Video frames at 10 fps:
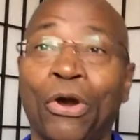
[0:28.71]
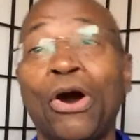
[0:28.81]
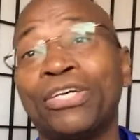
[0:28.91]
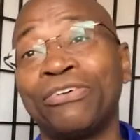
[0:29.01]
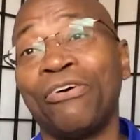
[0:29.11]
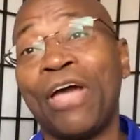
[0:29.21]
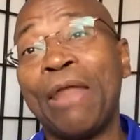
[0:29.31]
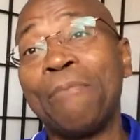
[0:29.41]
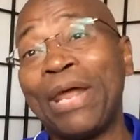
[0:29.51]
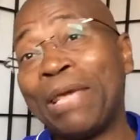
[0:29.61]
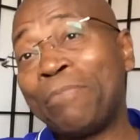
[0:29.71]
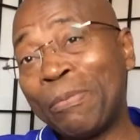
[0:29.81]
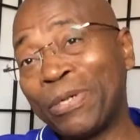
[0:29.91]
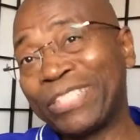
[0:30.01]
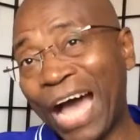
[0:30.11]
Because in many
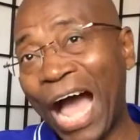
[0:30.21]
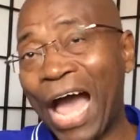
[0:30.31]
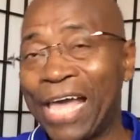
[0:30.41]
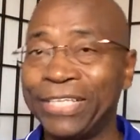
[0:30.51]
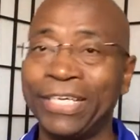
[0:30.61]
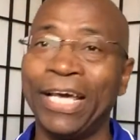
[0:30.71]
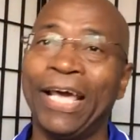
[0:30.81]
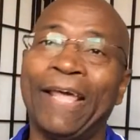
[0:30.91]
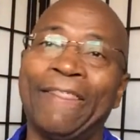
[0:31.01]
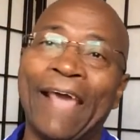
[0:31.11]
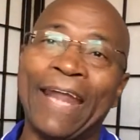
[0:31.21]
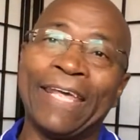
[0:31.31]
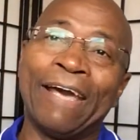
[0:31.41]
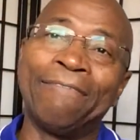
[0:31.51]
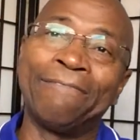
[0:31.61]
people's eyes, the
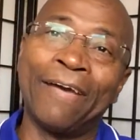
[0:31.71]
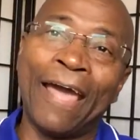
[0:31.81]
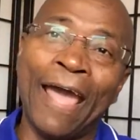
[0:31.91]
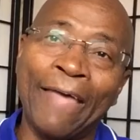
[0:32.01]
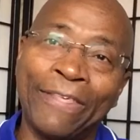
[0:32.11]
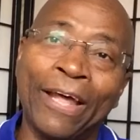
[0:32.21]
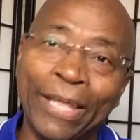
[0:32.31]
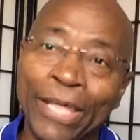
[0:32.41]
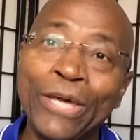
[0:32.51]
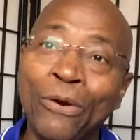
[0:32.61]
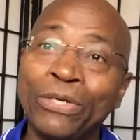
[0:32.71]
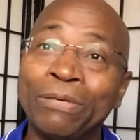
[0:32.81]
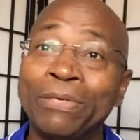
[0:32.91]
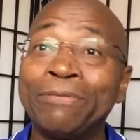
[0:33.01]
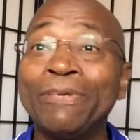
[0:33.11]
idea of ethical
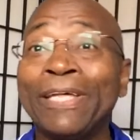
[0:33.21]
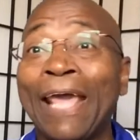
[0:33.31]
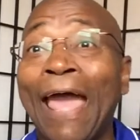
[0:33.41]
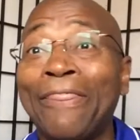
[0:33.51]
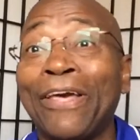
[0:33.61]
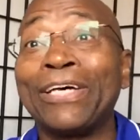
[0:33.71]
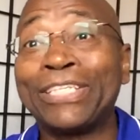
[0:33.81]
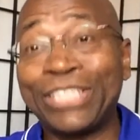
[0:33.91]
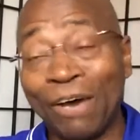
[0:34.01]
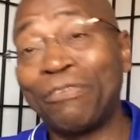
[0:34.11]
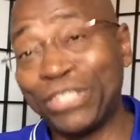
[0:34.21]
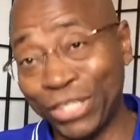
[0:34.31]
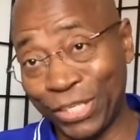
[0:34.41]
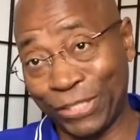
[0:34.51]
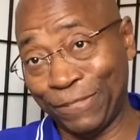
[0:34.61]
egoism is really ethical
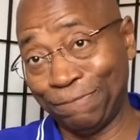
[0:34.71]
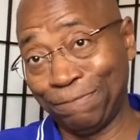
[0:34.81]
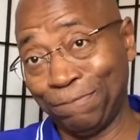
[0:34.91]
selfishness.